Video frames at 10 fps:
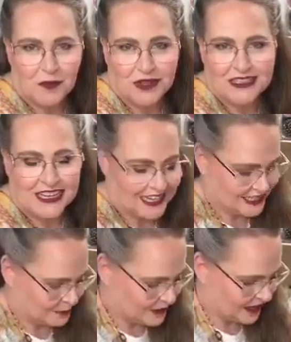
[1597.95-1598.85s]
ones I get
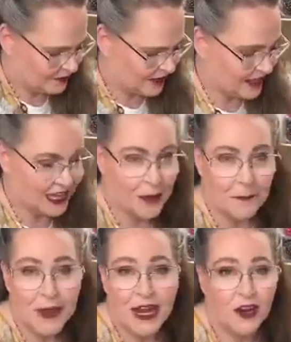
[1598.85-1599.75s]
to play with and
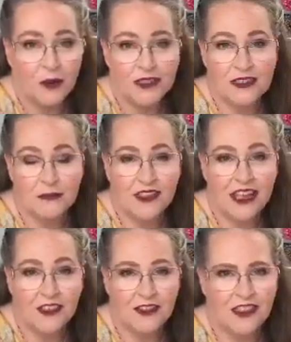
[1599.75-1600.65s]
compare with some of
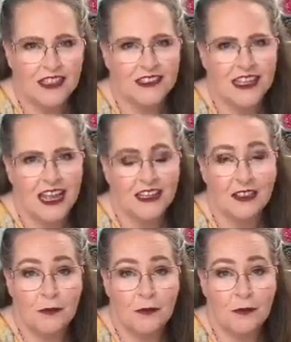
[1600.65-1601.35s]
the other things like the